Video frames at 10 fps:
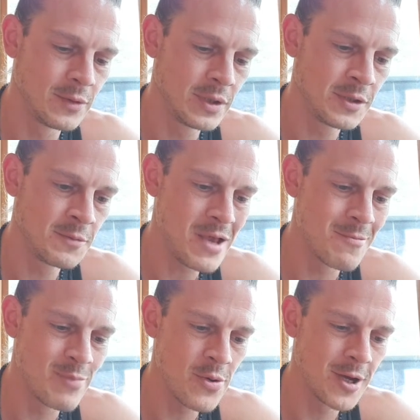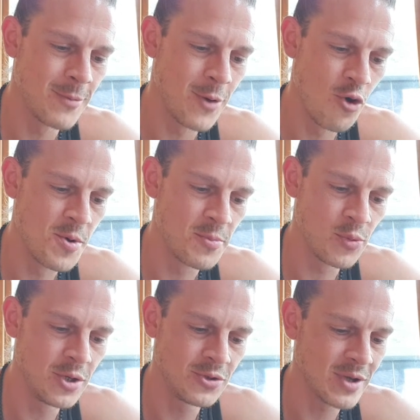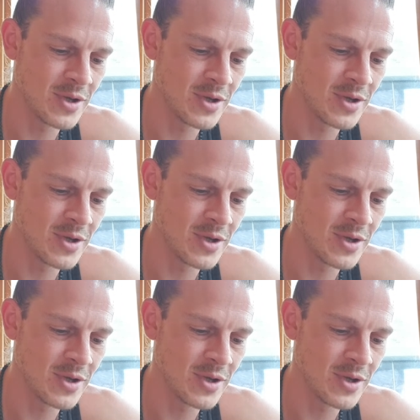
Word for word: there's me and Boo at the moment, but we used to